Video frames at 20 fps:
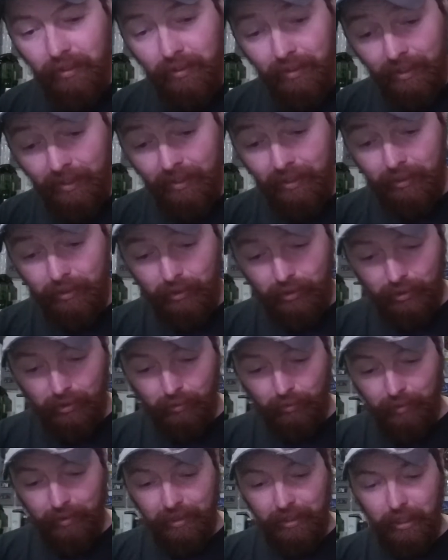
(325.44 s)
Then this is
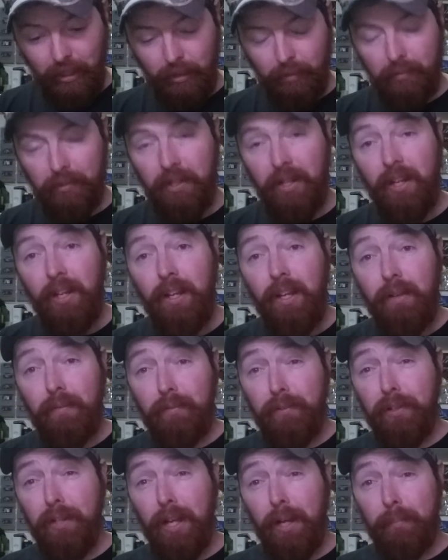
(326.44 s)
a really good one.
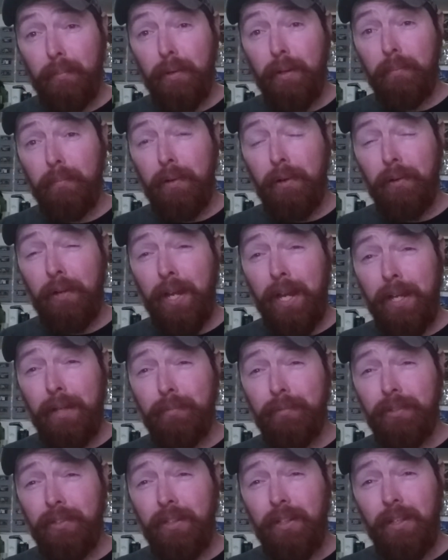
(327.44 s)
If you like pinball
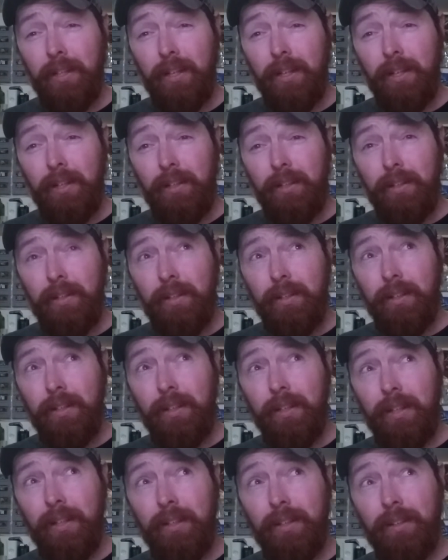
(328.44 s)
games,
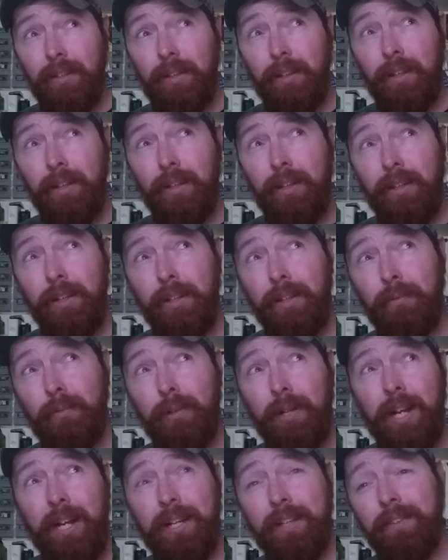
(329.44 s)
the
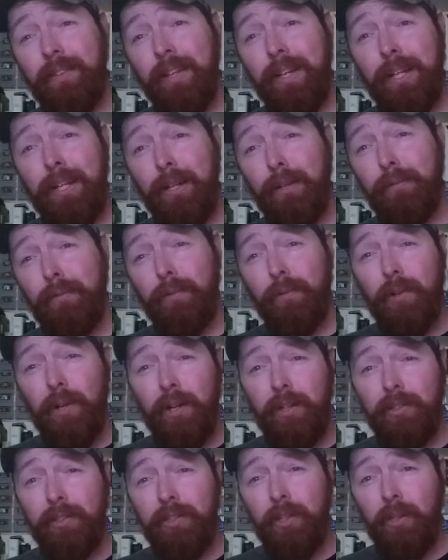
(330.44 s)
one I can think of on
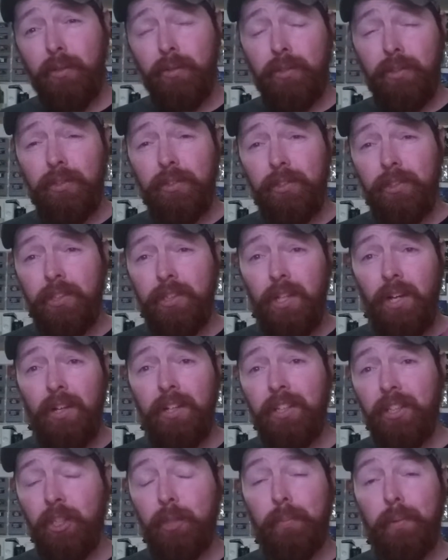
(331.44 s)
consoles is
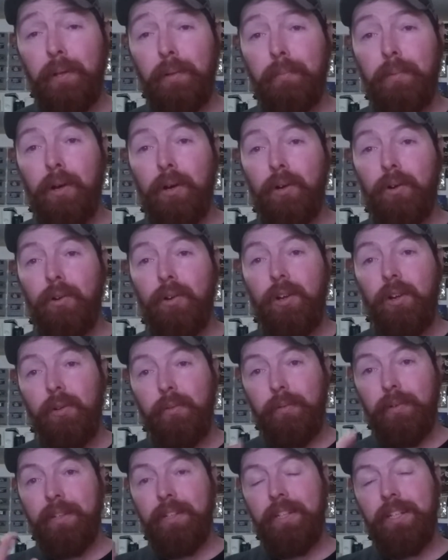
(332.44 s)
Sonic Spinball.
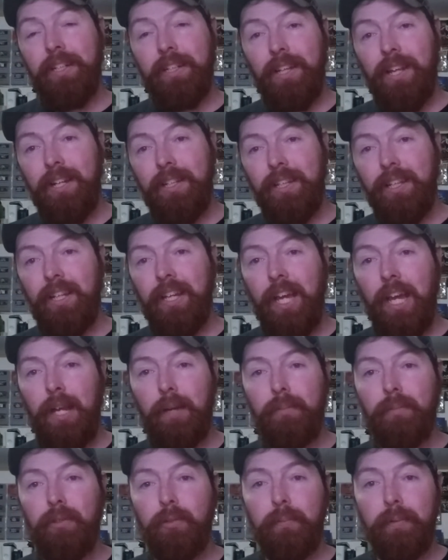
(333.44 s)
Really did like that
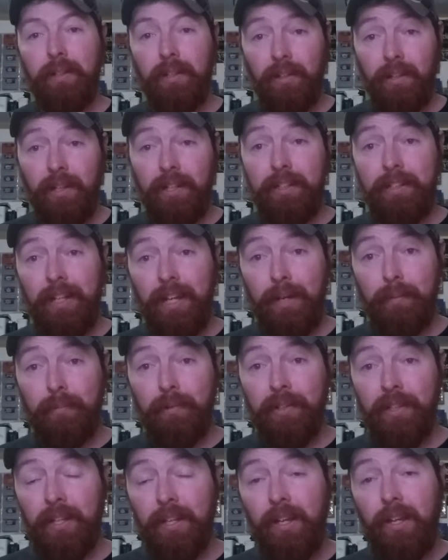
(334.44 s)
game. Spent a lot of time
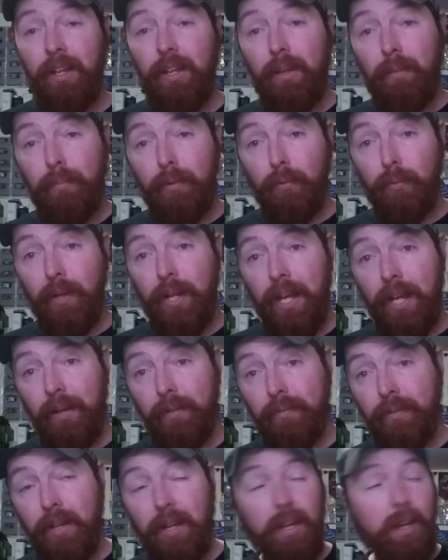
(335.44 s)
with it. But we
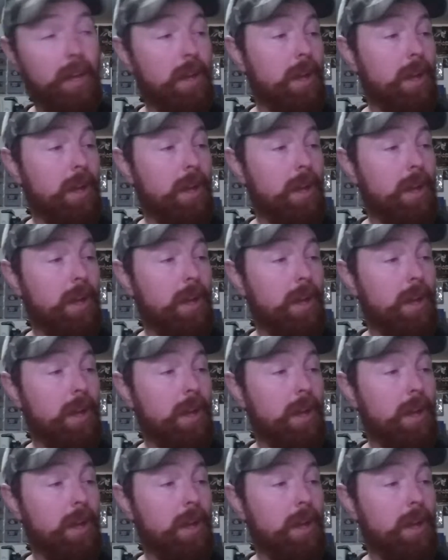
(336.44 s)
have